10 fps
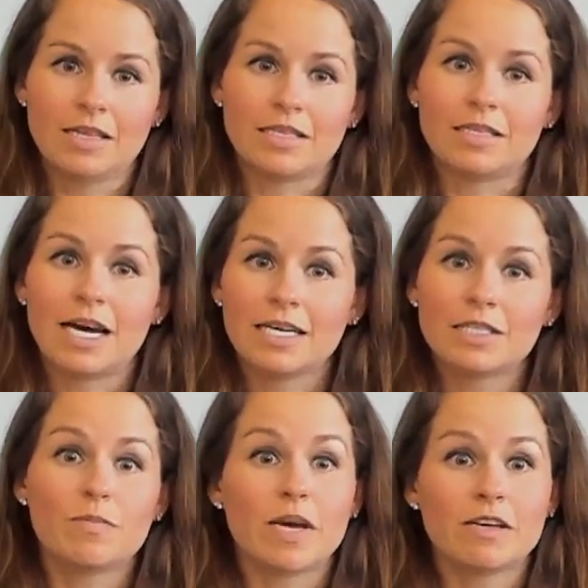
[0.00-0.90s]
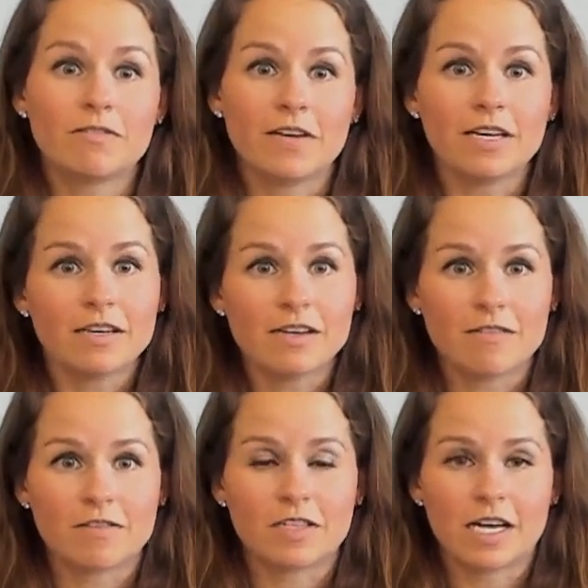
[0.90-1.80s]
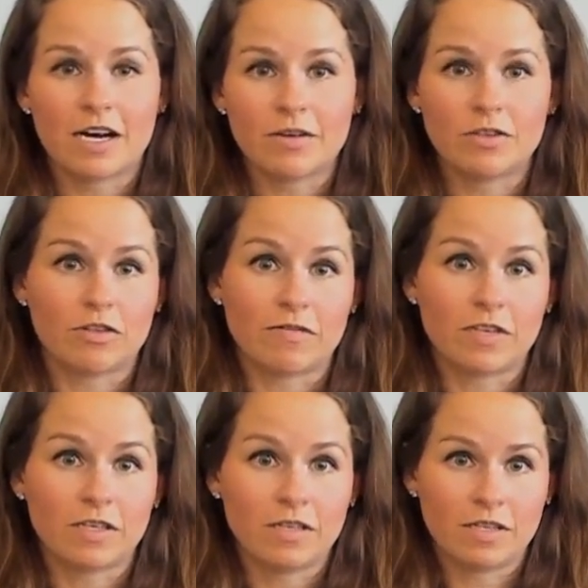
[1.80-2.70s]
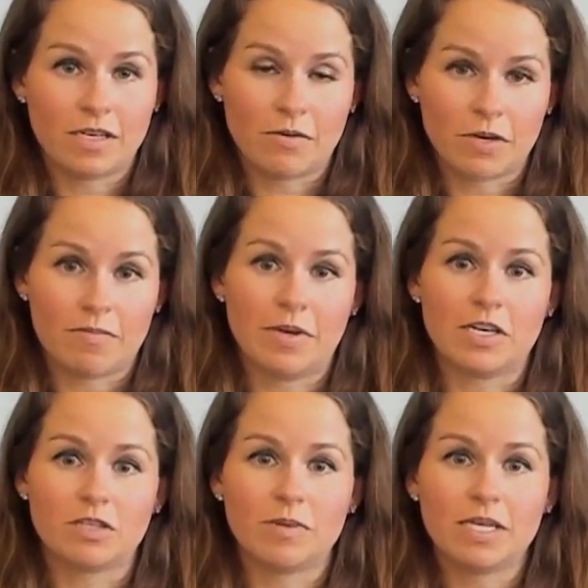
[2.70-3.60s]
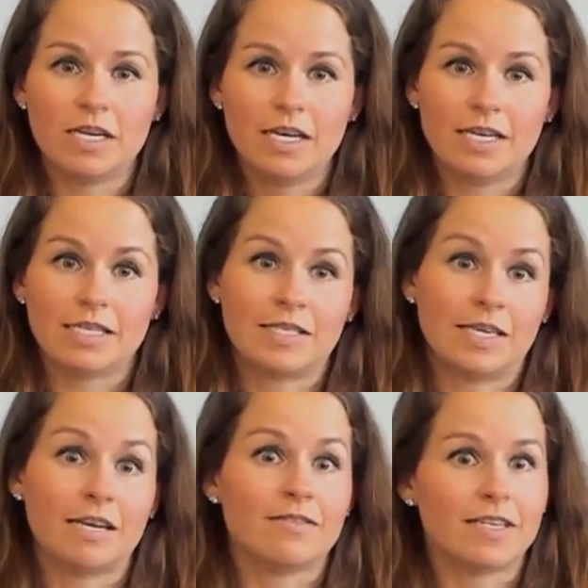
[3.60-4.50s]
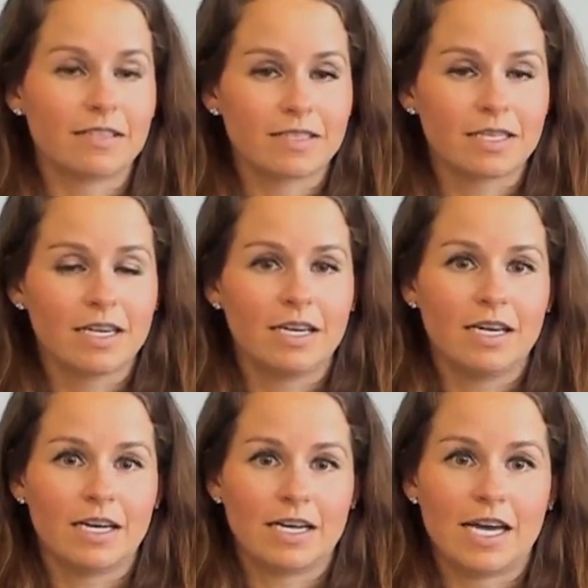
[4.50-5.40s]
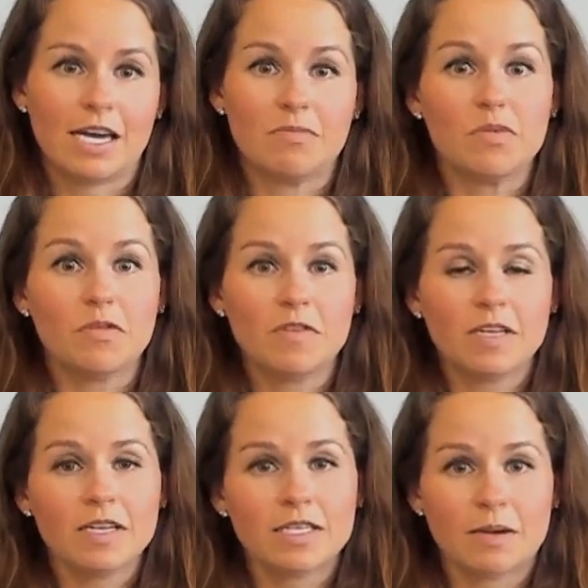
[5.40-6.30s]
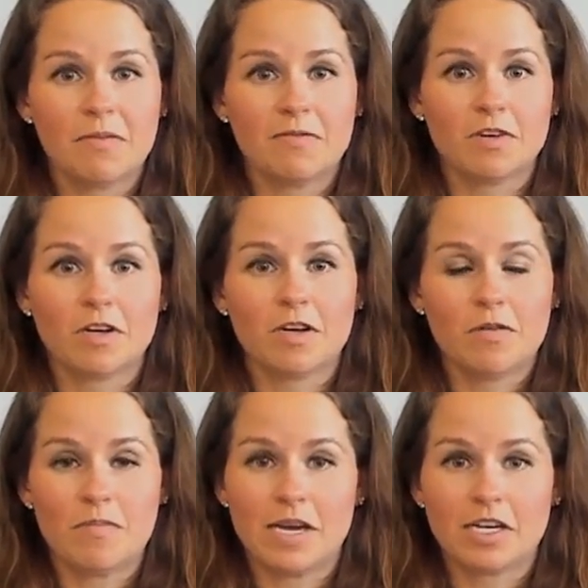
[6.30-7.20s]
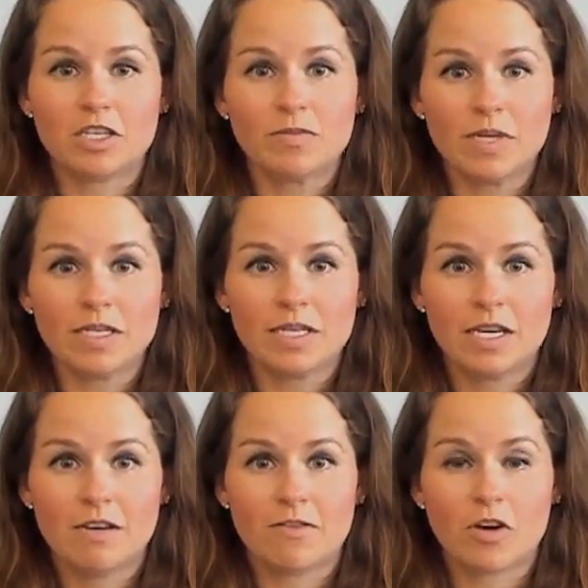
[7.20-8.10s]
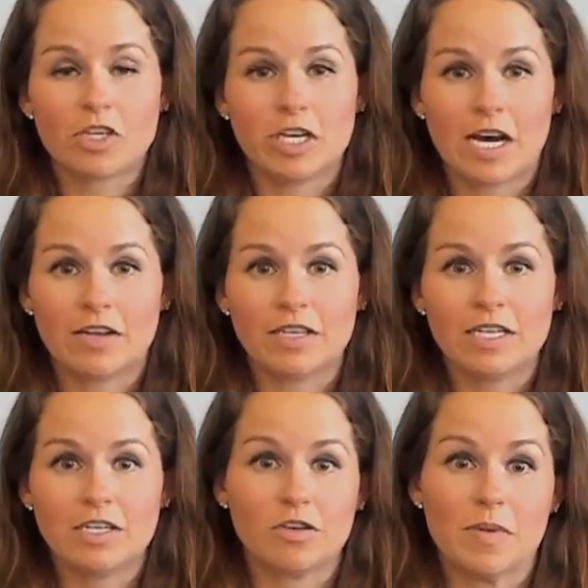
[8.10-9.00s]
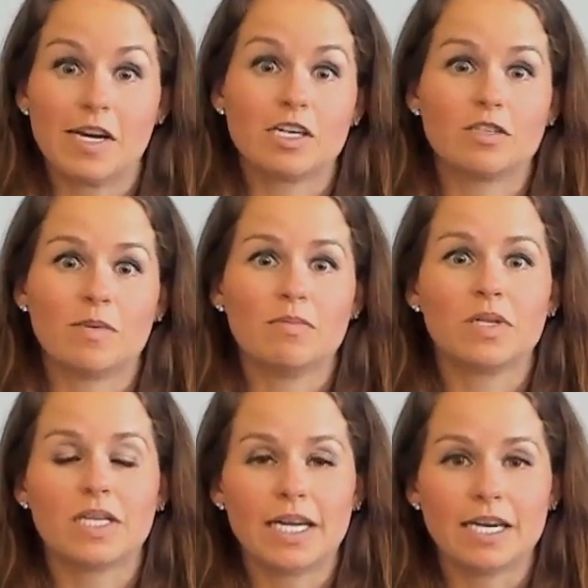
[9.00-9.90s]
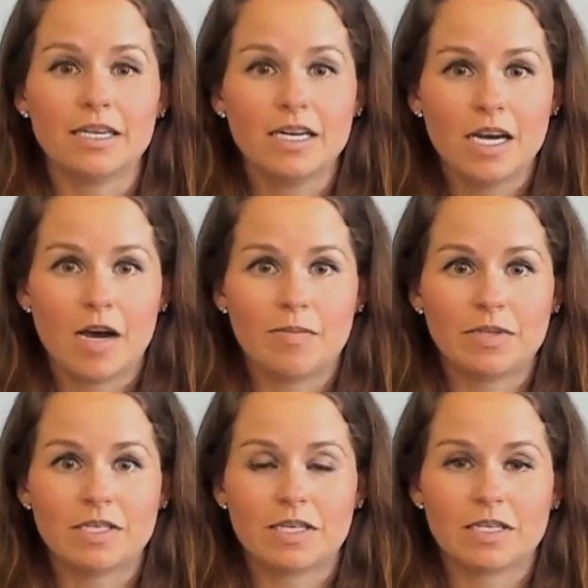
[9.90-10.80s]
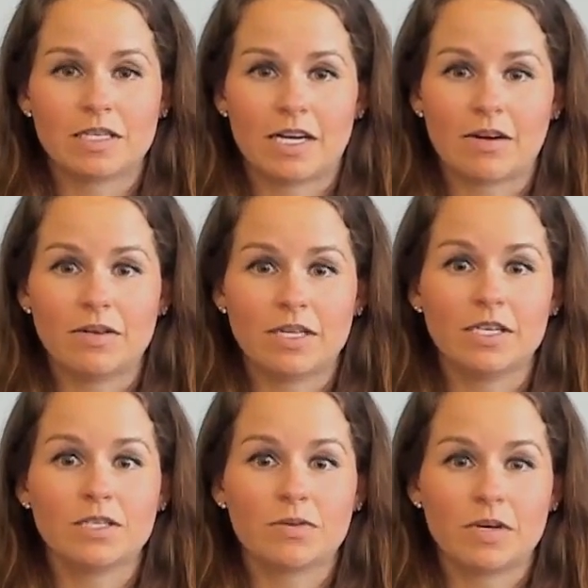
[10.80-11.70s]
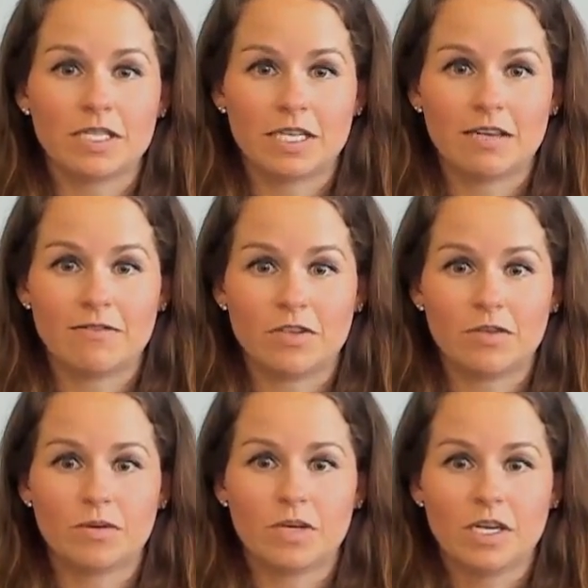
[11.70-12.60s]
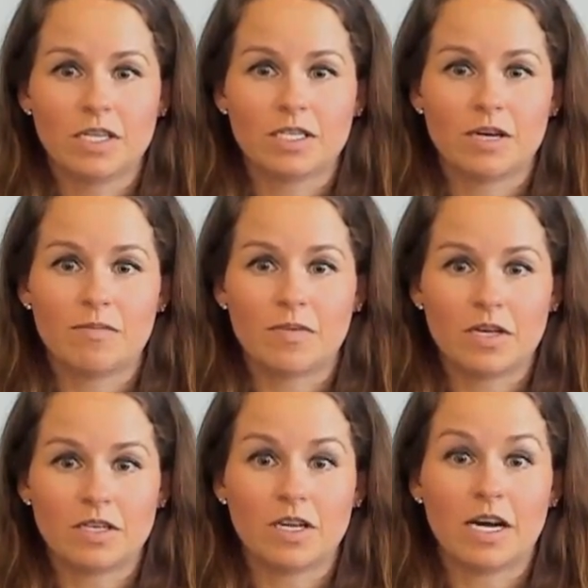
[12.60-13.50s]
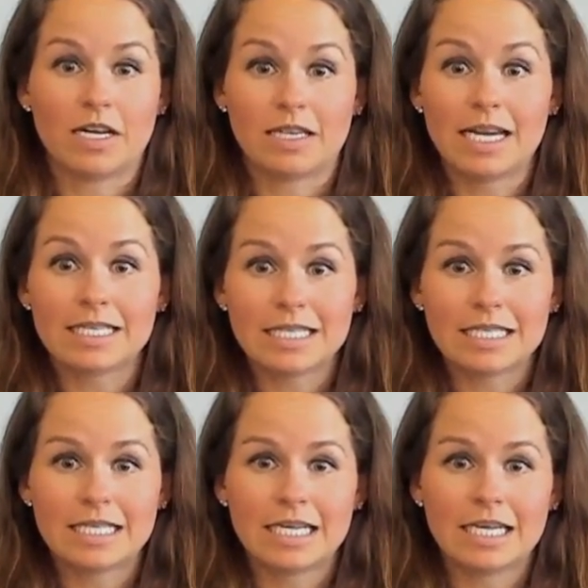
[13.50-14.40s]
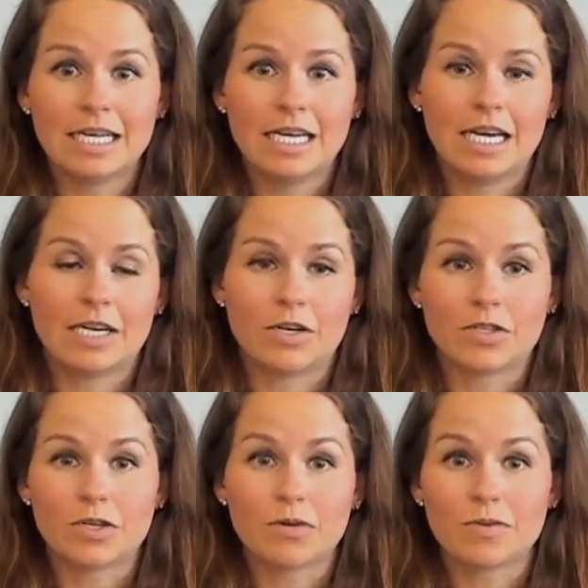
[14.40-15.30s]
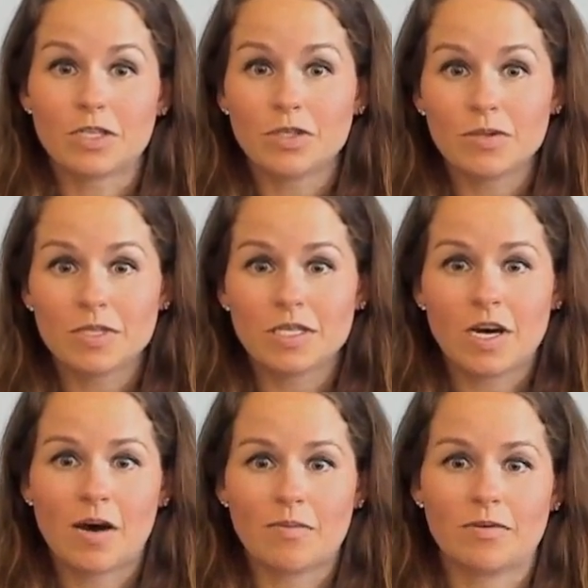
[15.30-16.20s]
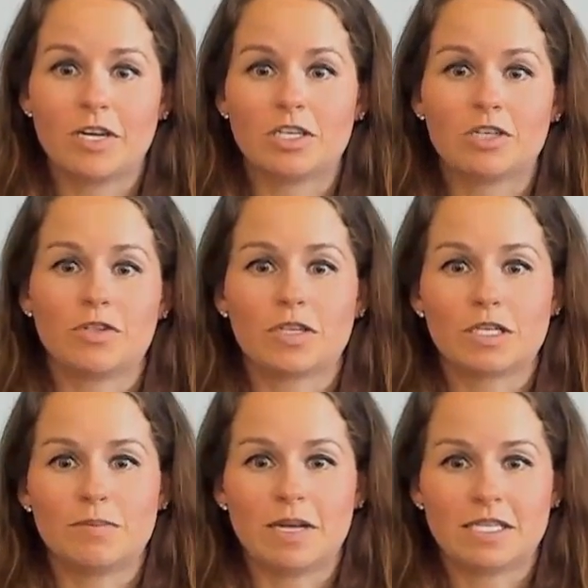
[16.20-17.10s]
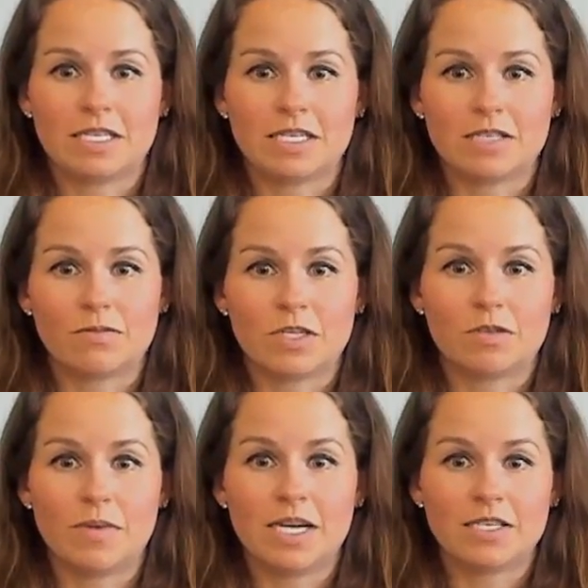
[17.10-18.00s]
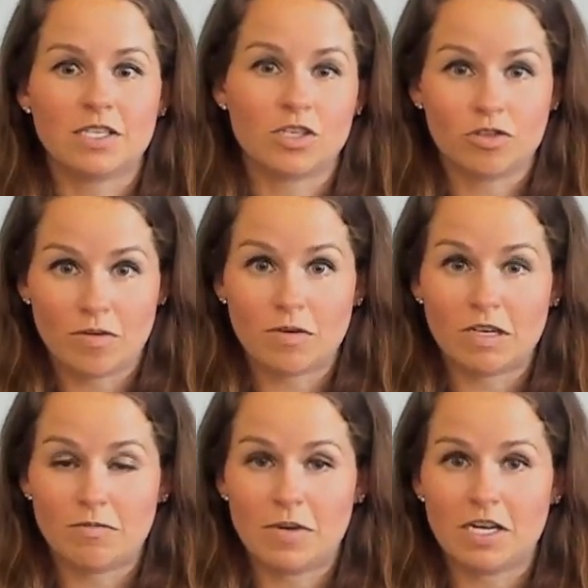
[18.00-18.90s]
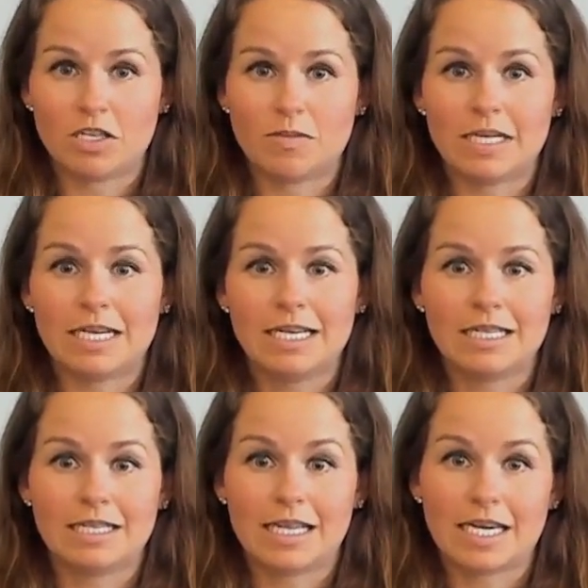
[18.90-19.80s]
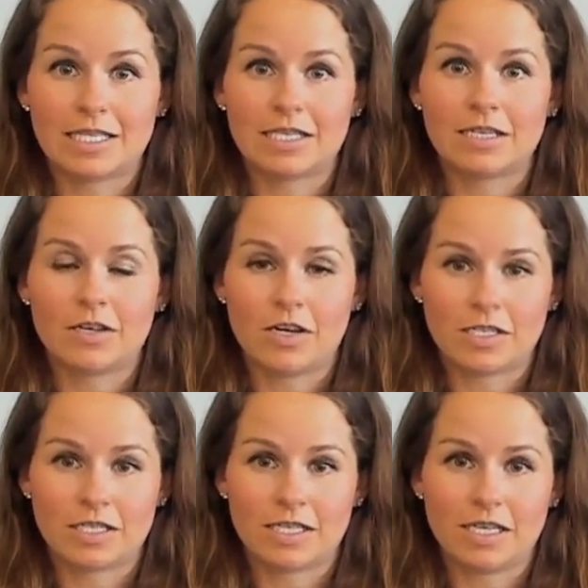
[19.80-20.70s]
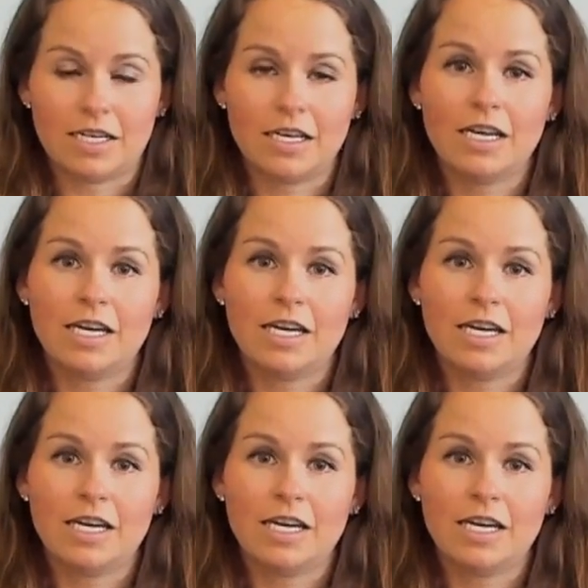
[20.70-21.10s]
The last benefit of cloud-driven network management is savings. Again, moving some of your management functionality and your management plane up into the cloud is going to give you some licensing and also reduced operational expenses, which makes distributed management less costly.